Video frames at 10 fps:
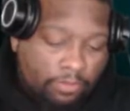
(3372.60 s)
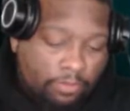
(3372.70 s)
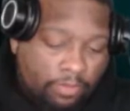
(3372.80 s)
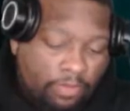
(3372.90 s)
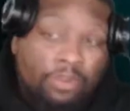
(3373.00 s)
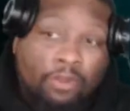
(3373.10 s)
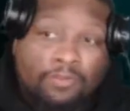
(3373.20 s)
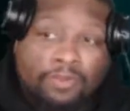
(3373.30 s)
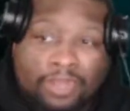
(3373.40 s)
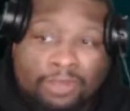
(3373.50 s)
You can
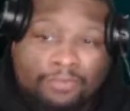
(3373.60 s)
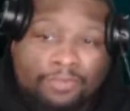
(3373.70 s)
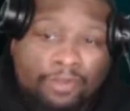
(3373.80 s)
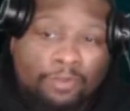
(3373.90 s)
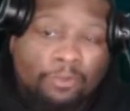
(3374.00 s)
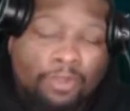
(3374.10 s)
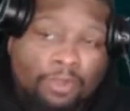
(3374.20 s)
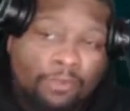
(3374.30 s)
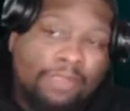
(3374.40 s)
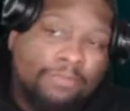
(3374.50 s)
overcome fear and walk
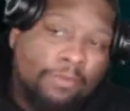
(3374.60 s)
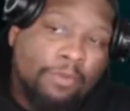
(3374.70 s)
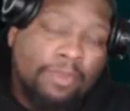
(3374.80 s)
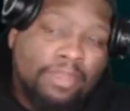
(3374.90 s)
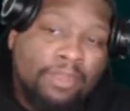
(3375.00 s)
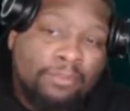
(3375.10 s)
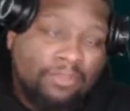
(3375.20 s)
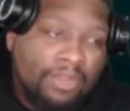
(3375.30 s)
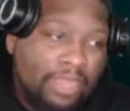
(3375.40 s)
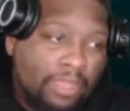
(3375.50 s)
away from it when it comes
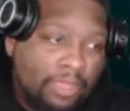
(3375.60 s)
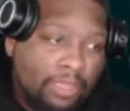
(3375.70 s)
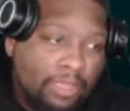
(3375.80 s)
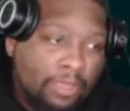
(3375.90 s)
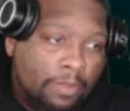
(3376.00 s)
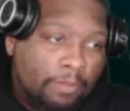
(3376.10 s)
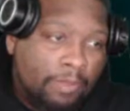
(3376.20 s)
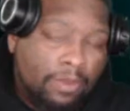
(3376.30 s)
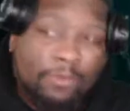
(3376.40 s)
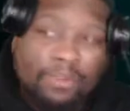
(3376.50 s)
to that.
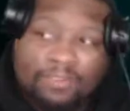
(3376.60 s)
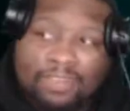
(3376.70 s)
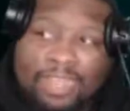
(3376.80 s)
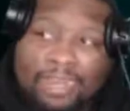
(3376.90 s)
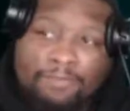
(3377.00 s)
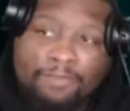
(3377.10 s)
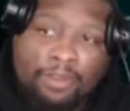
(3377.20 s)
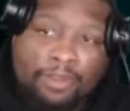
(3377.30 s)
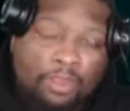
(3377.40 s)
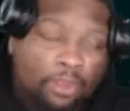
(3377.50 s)
But when it's the kind of
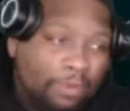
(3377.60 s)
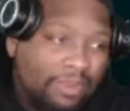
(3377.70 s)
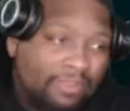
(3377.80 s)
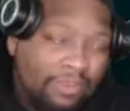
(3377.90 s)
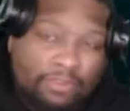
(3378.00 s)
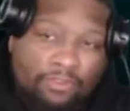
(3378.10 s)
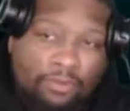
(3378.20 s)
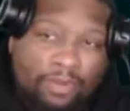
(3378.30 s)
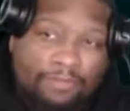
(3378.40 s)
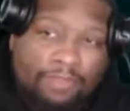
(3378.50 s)
fear that always stares you
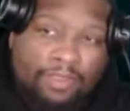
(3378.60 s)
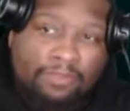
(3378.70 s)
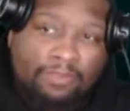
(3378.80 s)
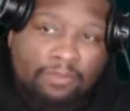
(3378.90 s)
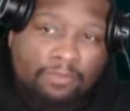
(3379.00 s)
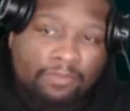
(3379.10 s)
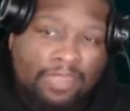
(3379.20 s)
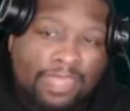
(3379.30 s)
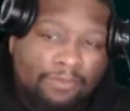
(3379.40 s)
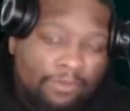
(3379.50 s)
in the face
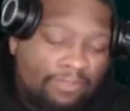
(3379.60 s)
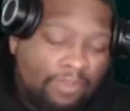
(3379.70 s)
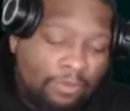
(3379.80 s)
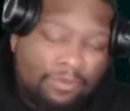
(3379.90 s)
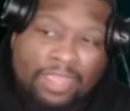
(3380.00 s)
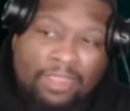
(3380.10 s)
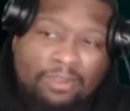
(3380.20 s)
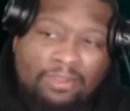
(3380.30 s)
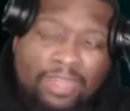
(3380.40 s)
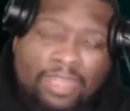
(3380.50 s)
every single day of
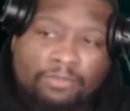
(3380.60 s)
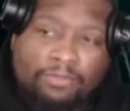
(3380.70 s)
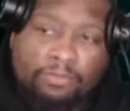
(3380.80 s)
your life,